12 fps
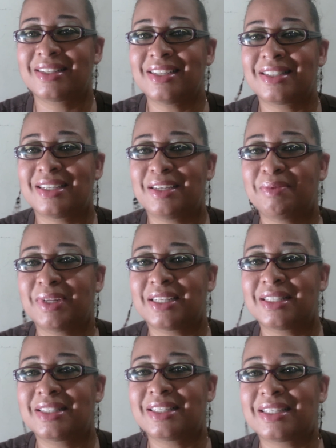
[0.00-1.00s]
13
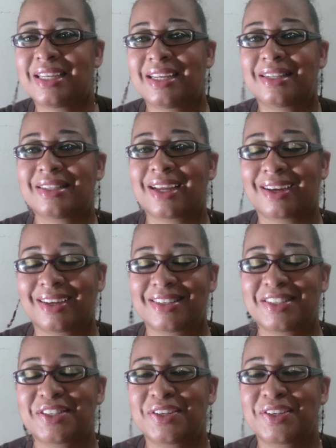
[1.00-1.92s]
minutes 38 seconds.